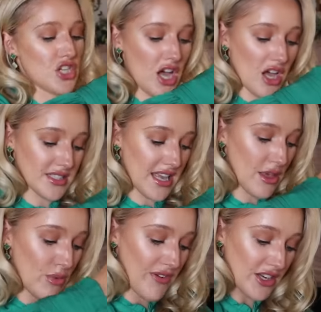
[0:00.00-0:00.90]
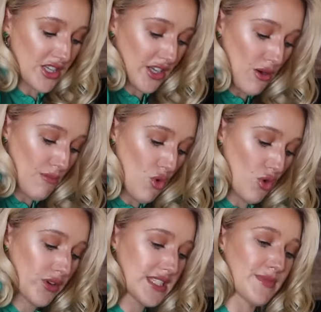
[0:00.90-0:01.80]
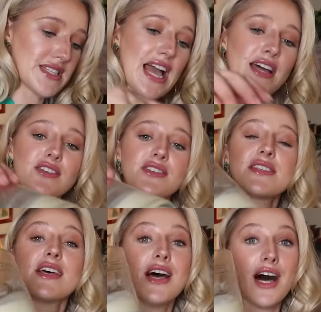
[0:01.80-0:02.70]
Charles, and then we've actually got more Christmas candles.